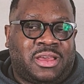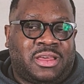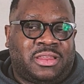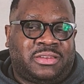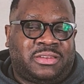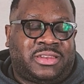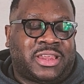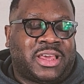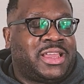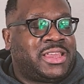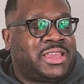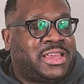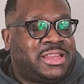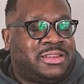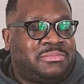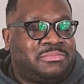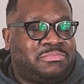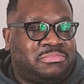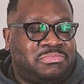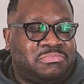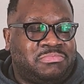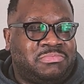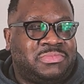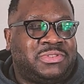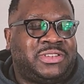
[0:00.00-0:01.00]
Diana
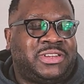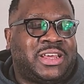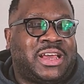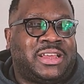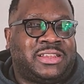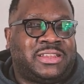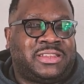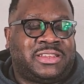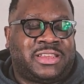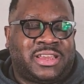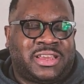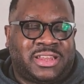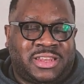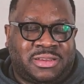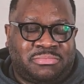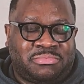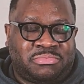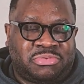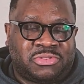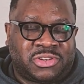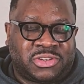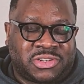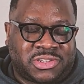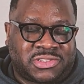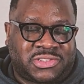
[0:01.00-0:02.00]
Danielle
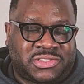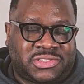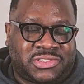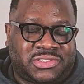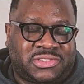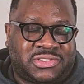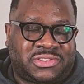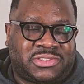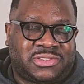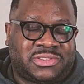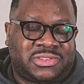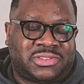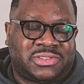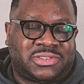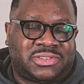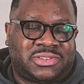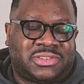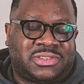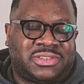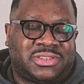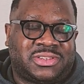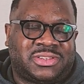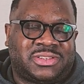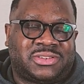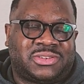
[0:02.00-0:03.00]
Brooks,
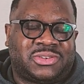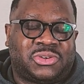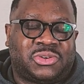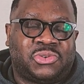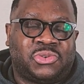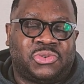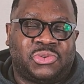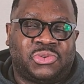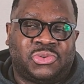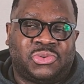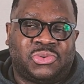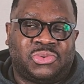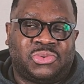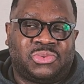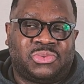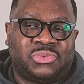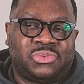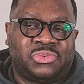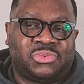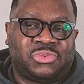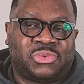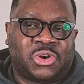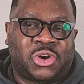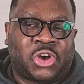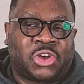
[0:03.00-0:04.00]
who
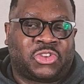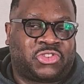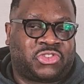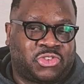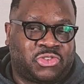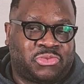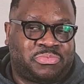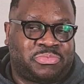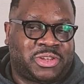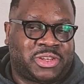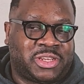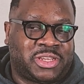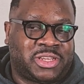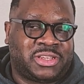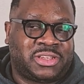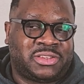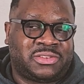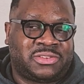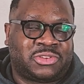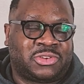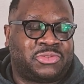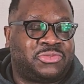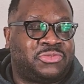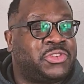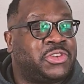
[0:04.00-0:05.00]
also played
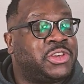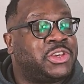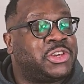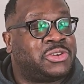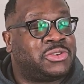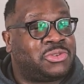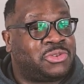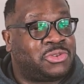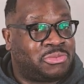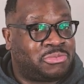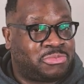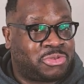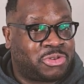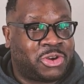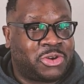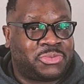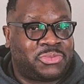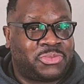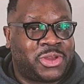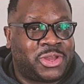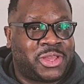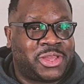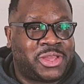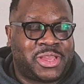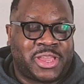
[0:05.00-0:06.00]
Sophia on
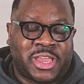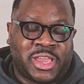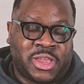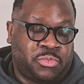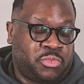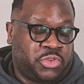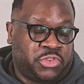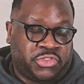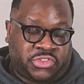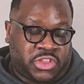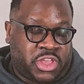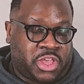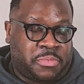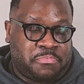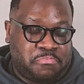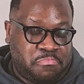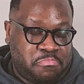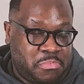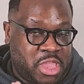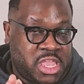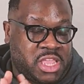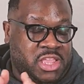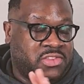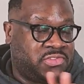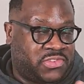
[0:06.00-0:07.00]
Broadway and was
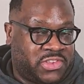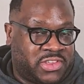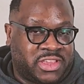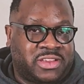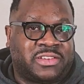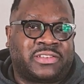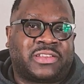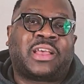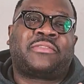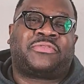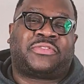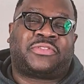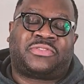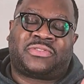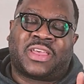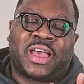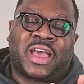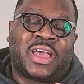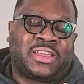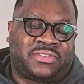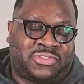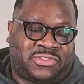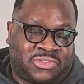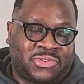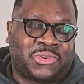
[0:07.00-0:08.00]
amazing because
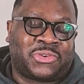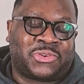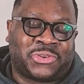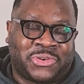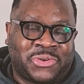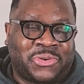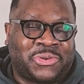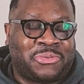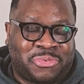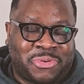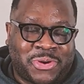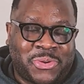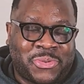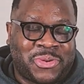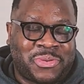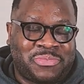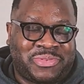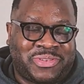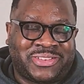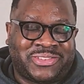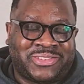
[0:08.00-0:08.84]
I saw her on Broadway play